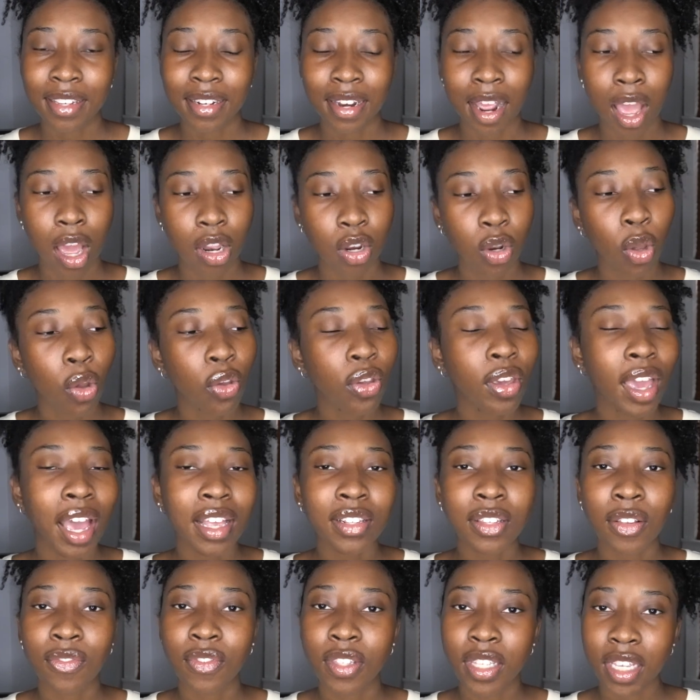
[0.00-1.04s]
Now, I know you guys
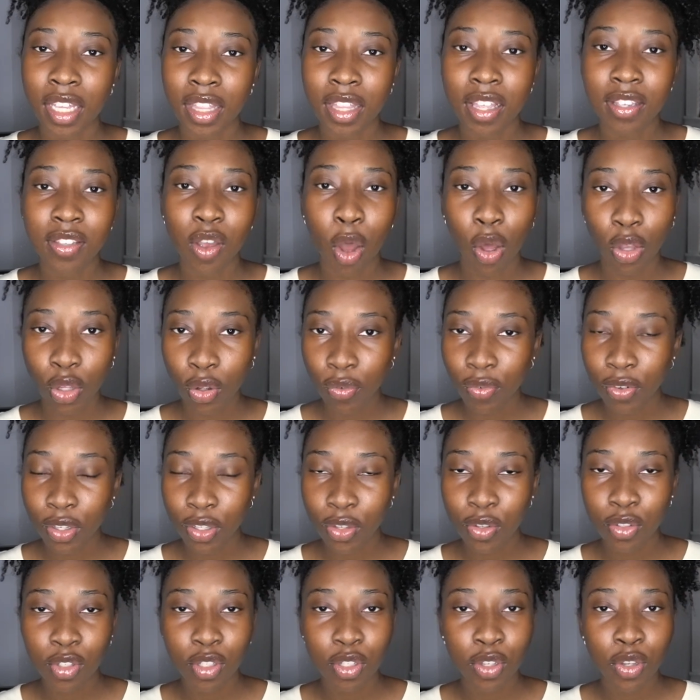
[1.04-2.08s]
have seen this all over
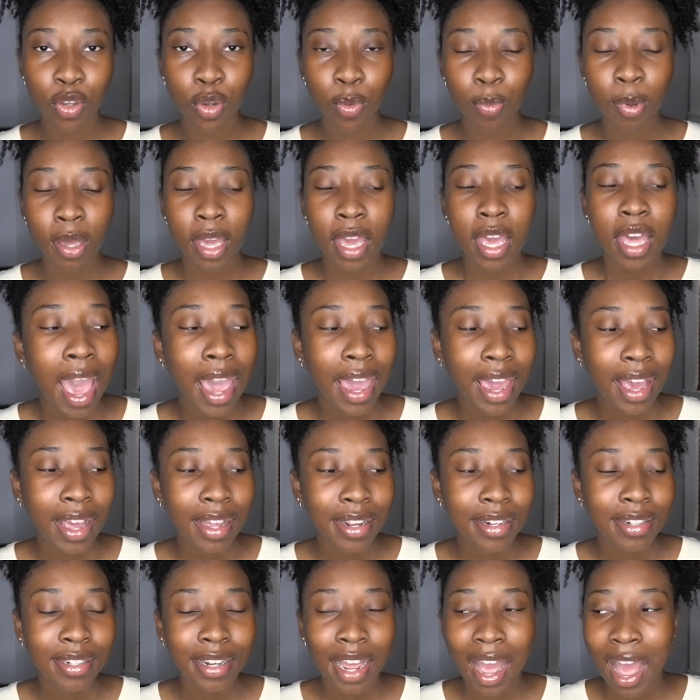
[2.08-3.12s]
YouTube,
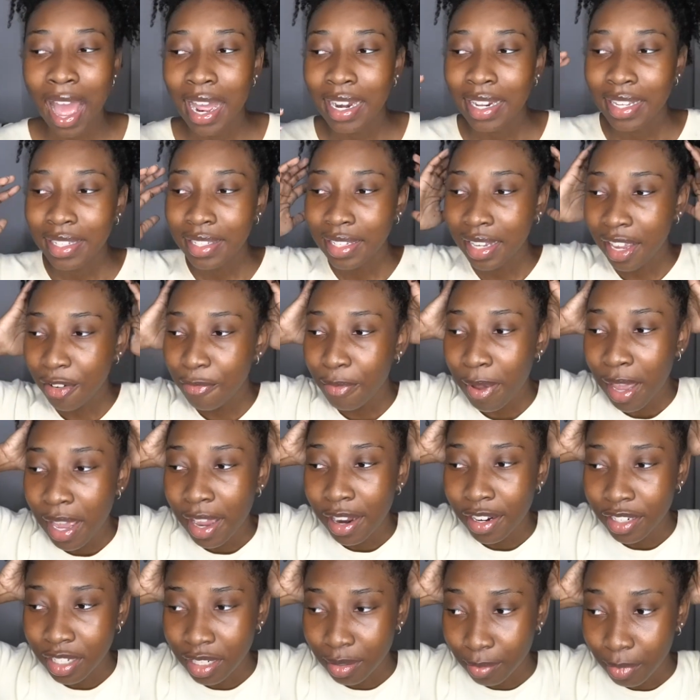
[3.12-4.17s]
and I need to give my
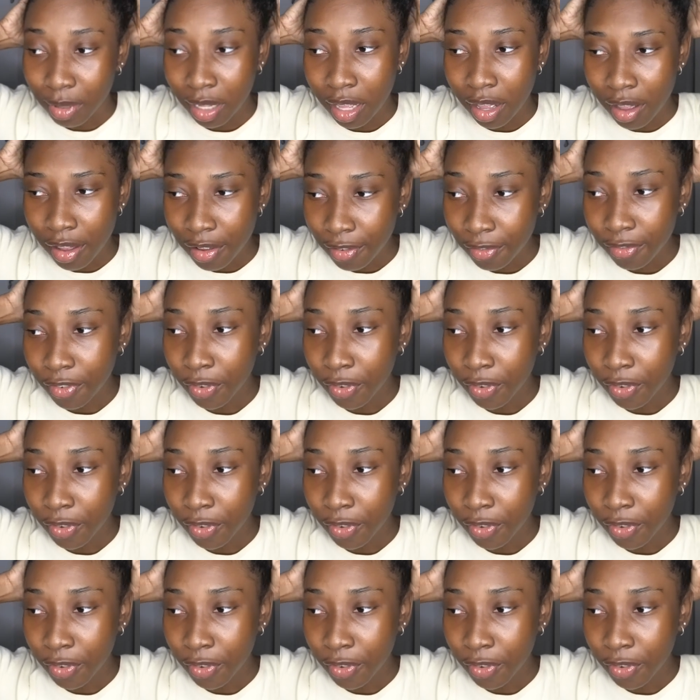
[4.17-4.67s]
hair some love,